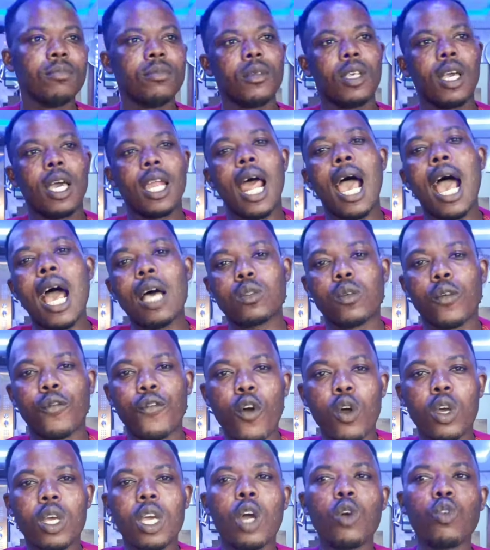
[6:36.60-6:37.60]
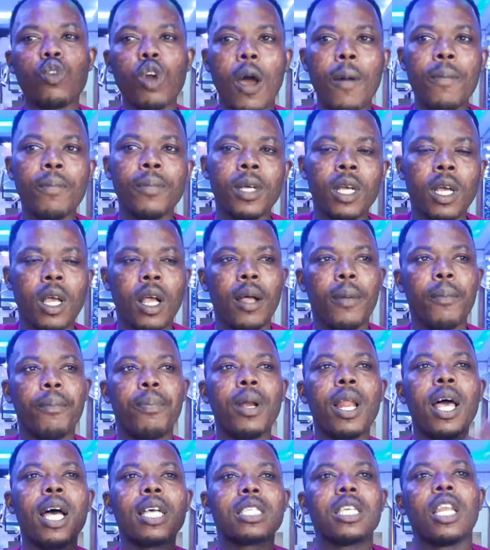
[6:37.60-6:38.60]
and house of folk ewuram
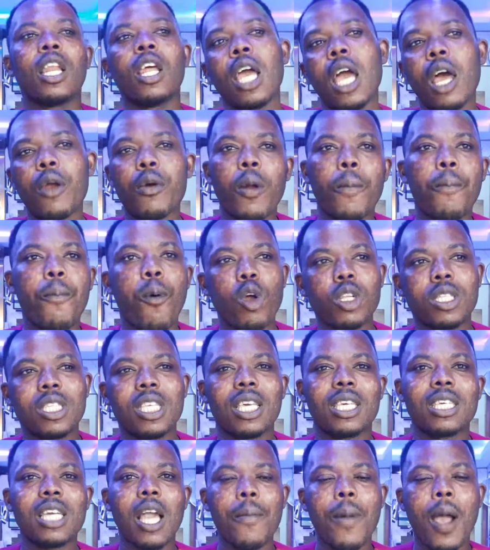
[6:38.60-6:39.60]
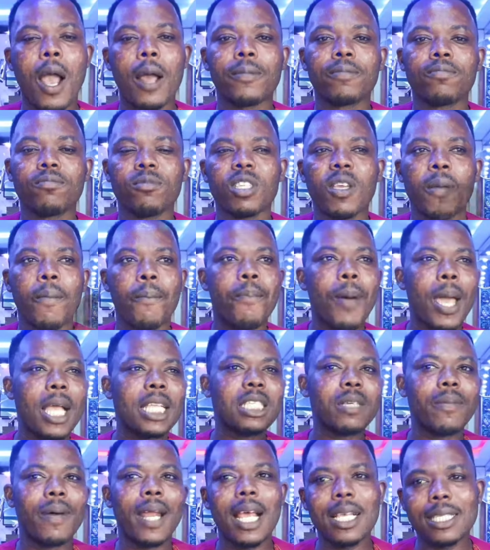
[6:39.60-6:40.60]
players in a report come on
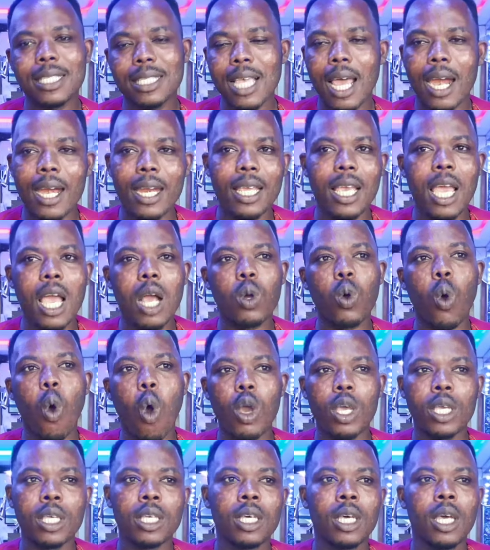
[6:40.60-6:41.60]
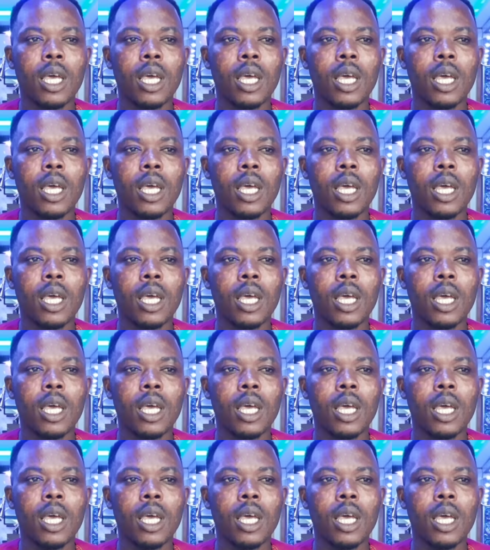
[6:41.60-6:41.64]
Benjamin Asari ekoi